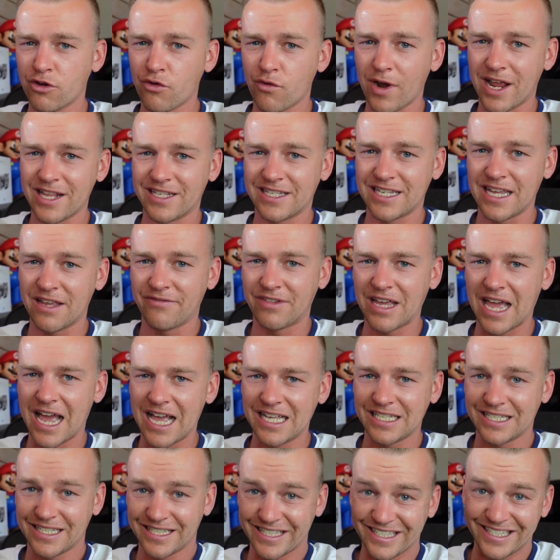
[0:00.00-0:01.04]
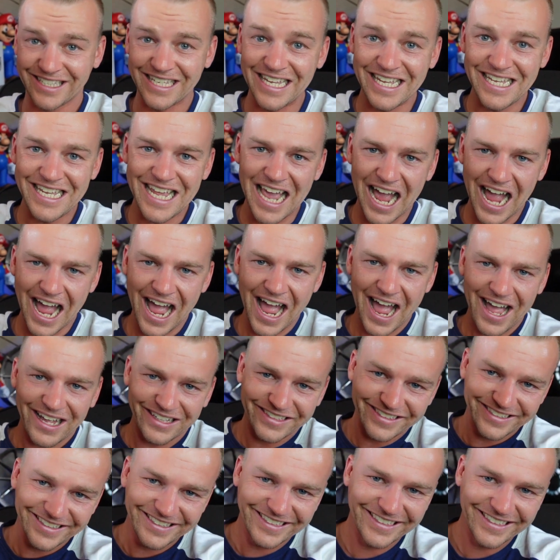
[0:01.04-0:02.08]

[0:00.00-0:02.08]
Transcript: Right safe, guys. See ya.